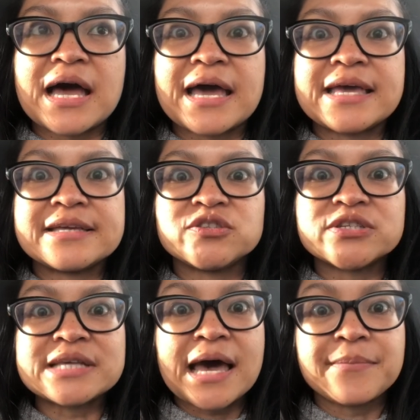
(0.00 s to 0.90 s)
I
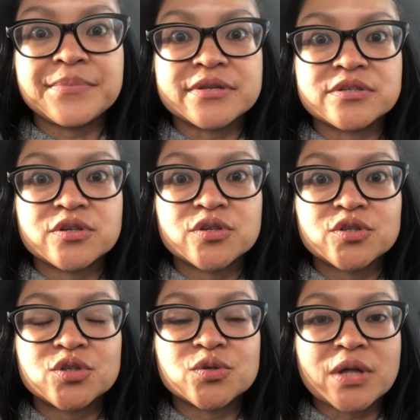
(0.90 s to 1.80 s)
just happen
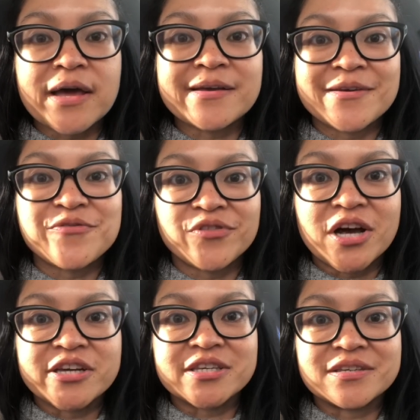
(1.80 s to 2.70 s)
to like
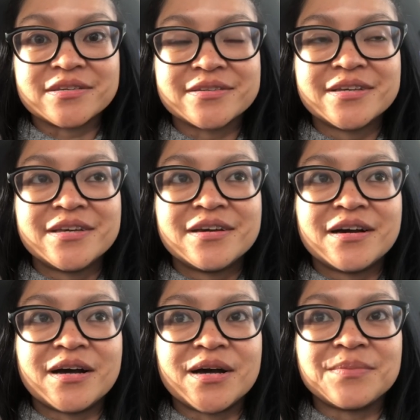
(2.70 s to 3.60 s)
vlogging.
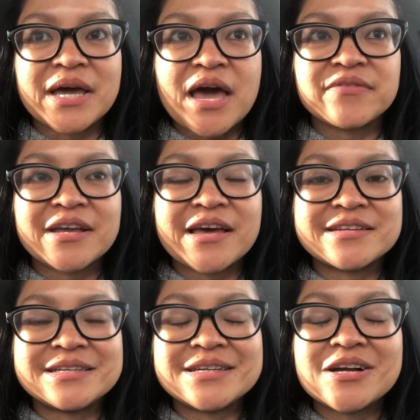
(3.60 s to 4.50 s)
I haven't
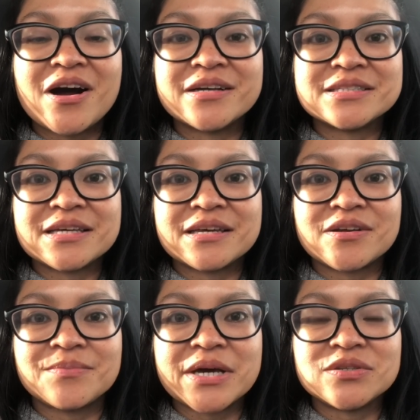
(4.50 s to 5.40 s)
had any
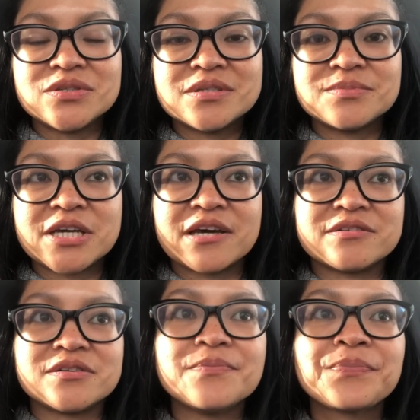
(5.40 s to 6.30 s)
content on my YouTube
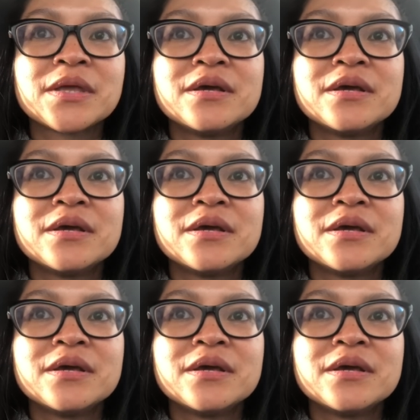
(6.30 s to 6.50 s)
channel.